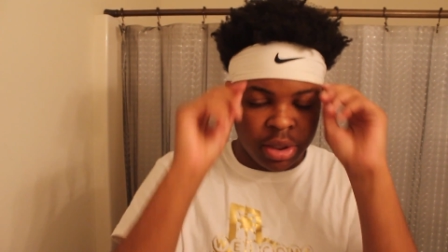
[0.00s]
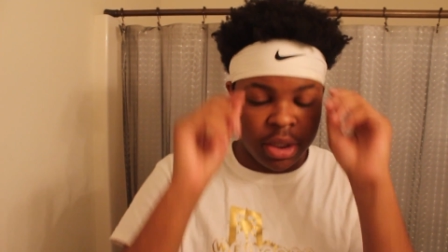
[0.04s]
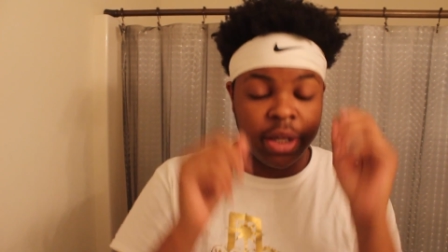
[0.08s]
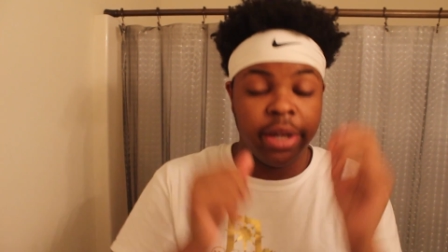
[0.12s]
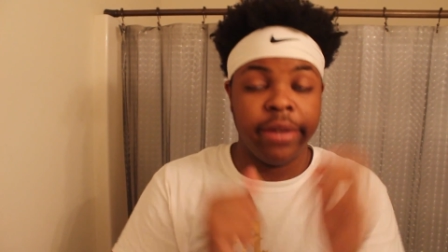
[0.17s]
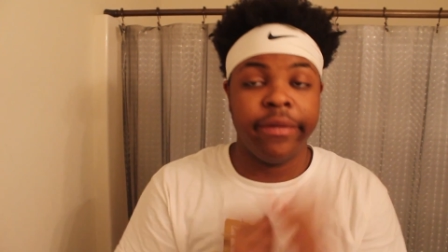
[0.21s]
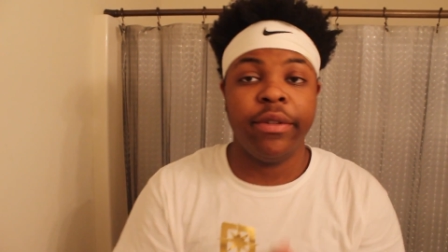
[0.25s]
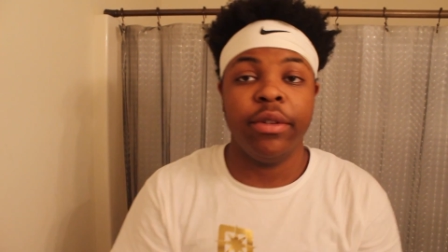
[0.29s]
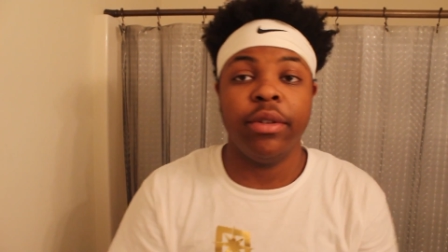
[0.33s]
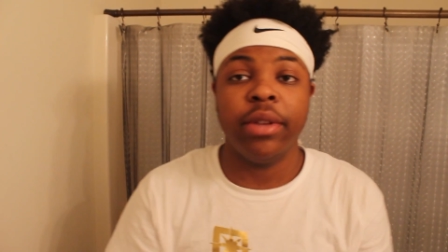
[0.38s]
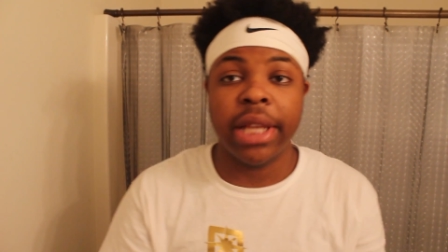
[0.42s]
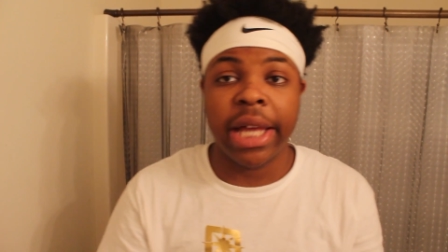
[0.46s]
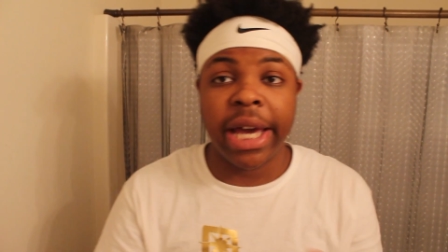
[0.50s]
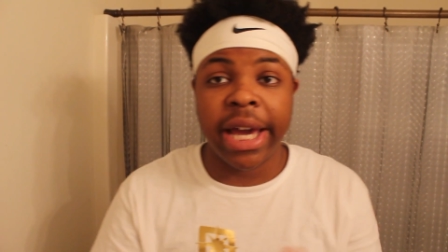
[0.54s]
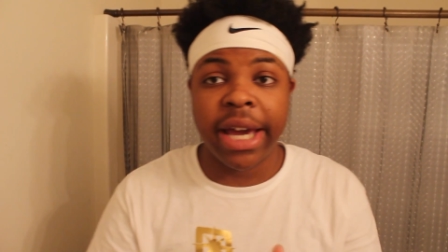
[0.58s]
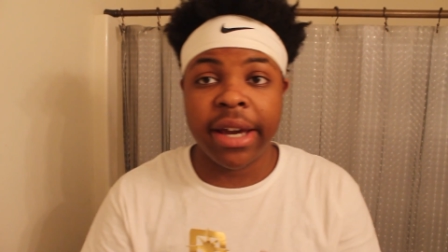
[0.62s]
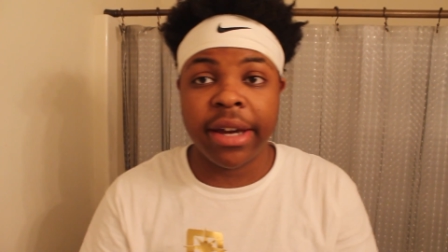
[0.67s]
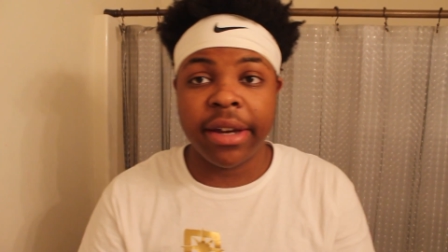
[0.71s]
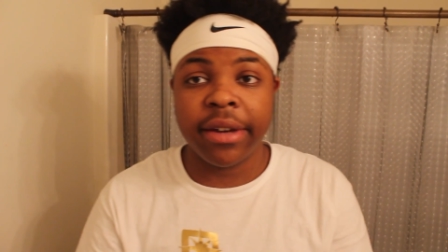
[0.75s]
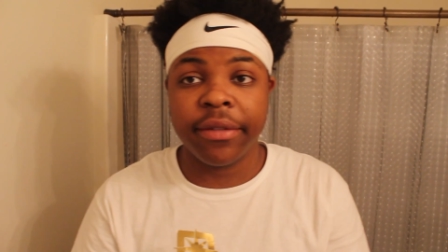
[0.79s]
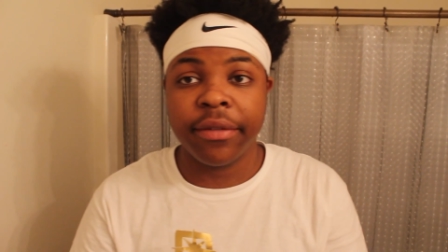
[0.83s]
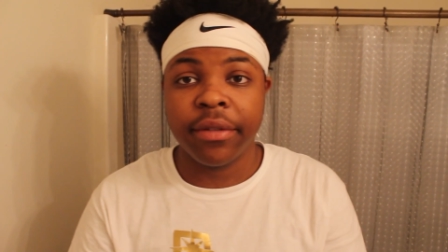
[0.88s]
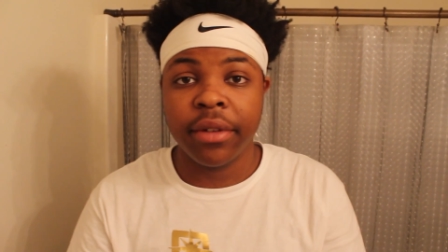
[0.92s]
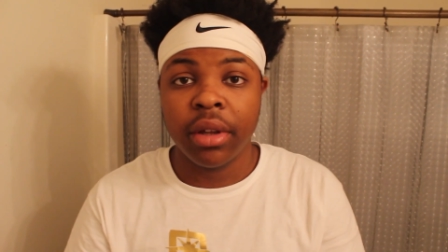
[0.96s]
If you
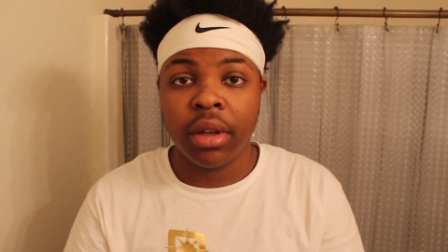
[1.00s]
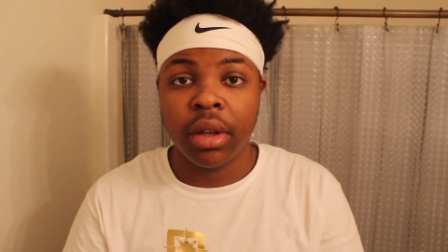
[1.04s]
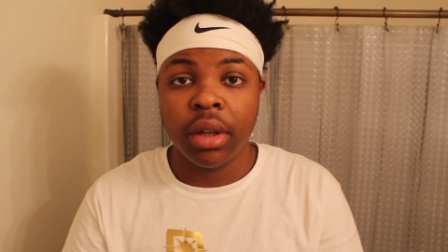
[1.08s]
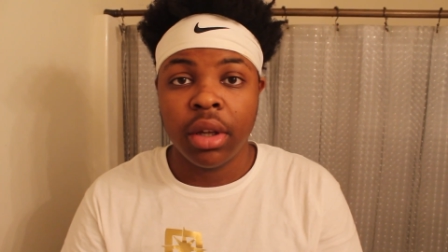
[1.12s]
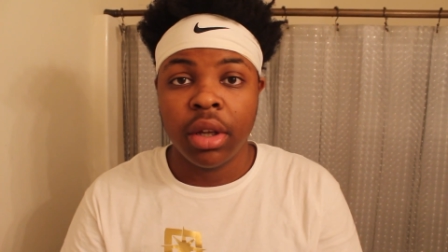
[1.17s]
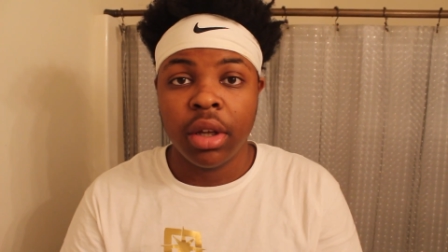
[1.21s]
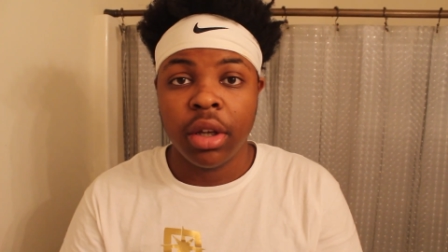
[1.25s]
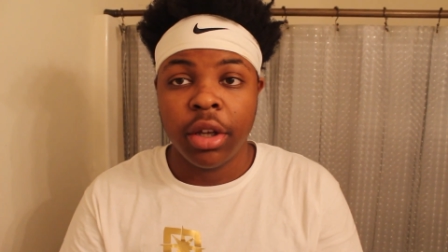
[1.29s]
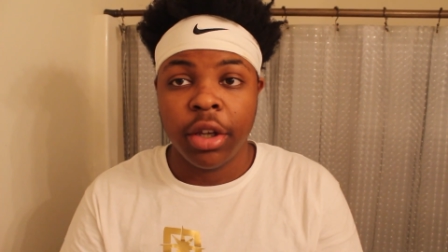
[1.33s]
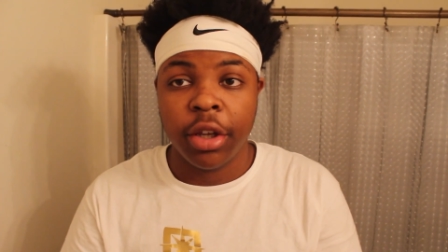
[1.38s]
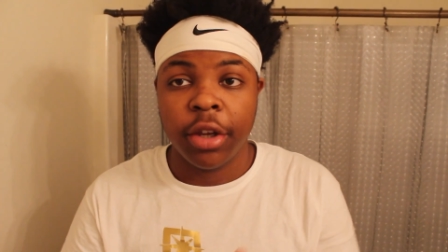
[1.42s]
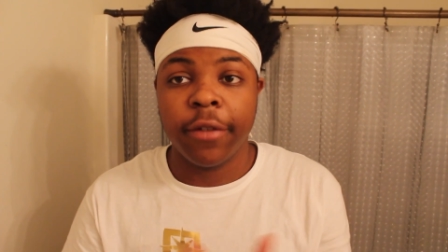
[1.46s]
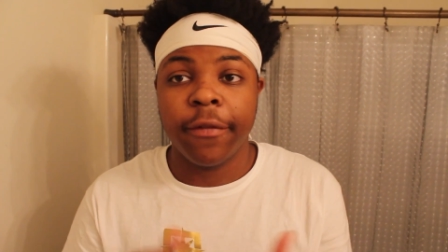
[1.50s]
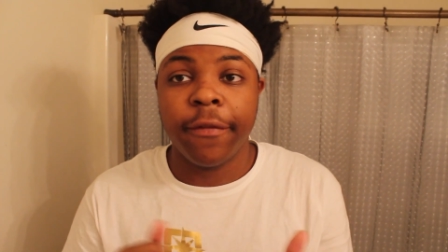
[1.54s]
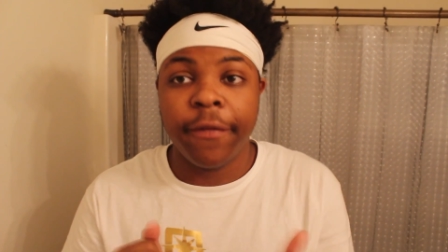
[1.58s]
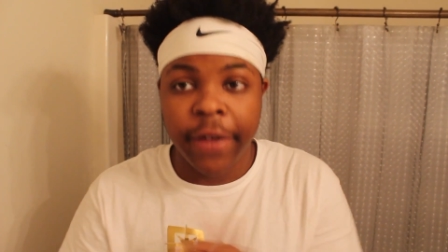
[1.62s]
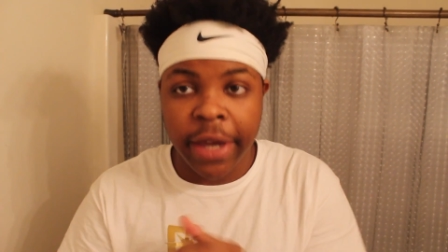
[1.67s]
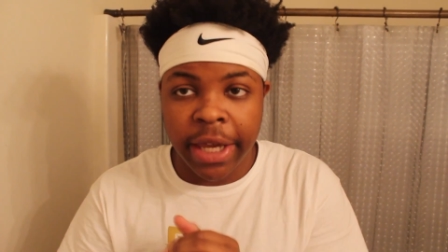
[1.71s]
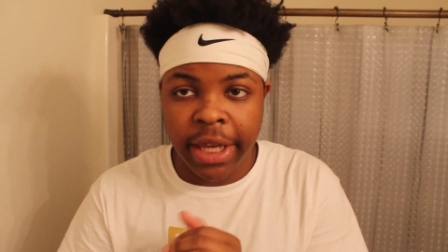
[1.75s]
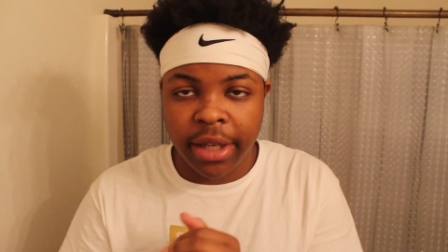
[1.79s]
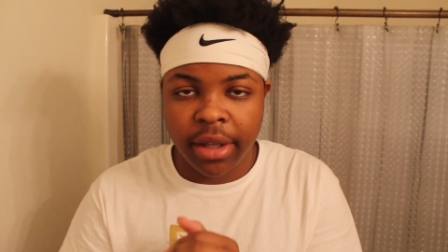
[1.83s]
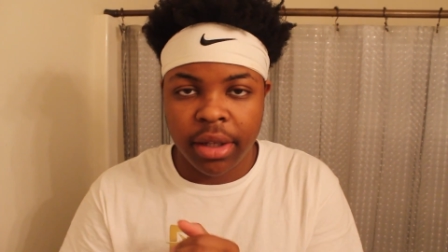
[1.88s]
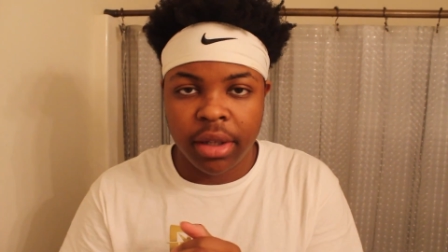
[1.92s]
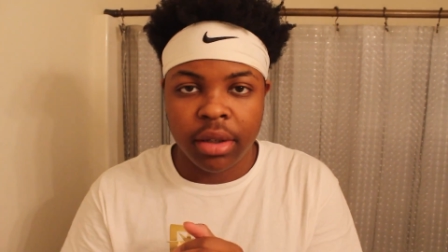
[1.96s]
laugh, you're
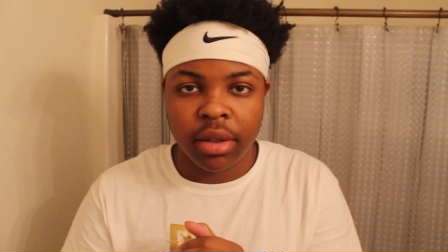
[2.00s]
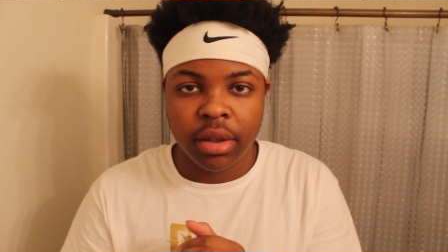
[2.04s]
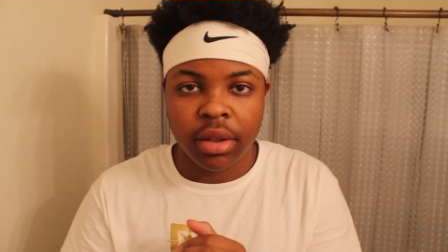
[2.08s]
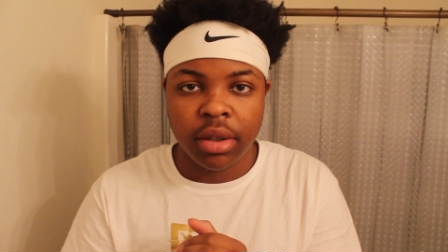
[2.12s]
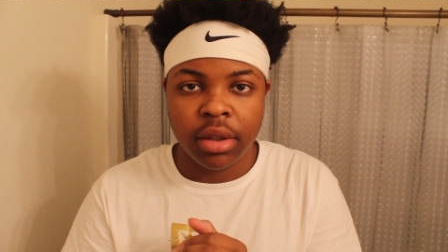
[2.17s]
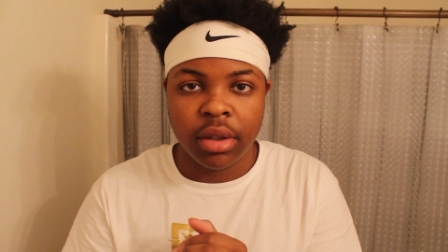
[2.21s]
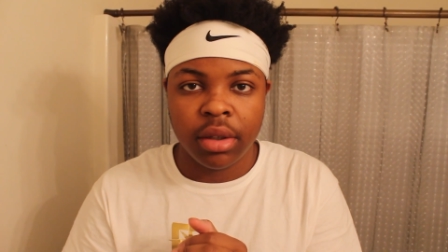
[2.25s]
fake.